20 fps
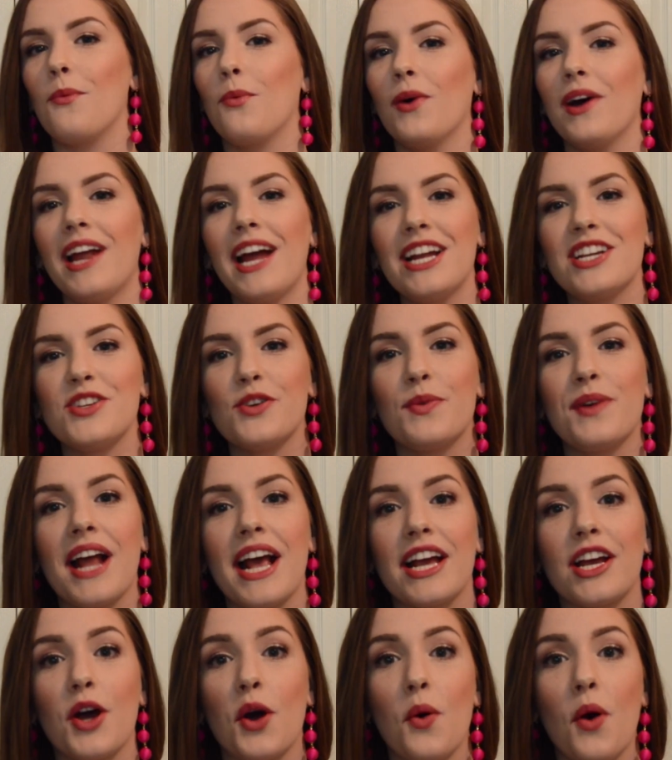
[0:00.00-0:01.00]
What I do when
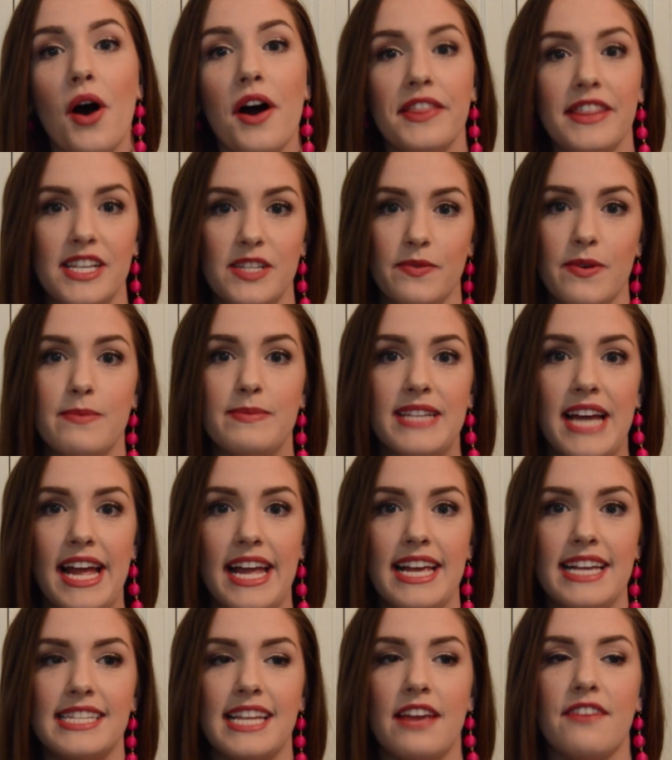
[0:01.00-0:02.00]
I go on this
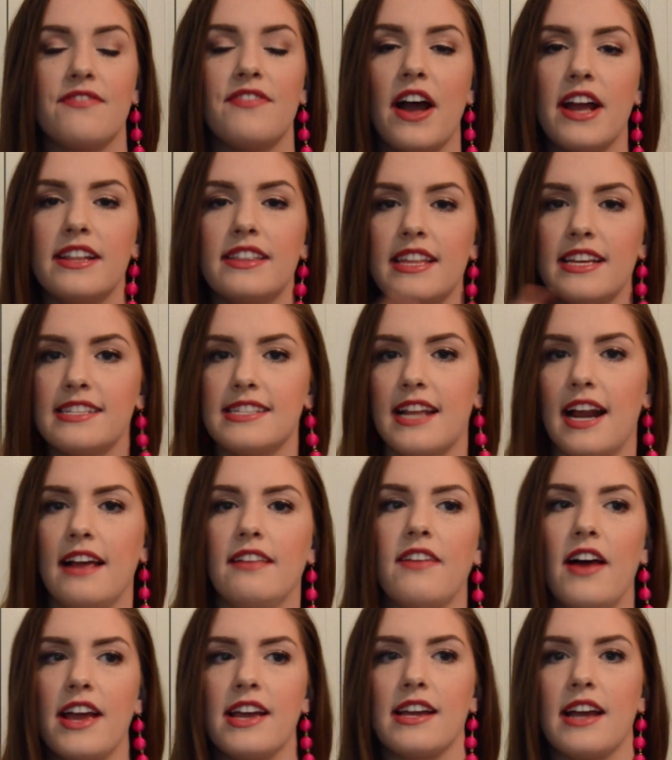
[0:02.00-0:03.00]
website is I find things that I
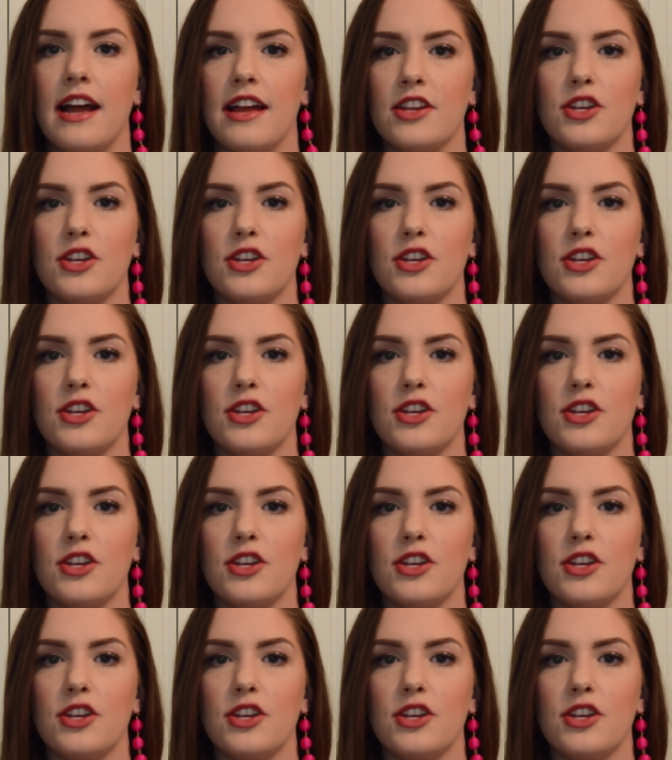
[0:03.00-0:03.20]
like.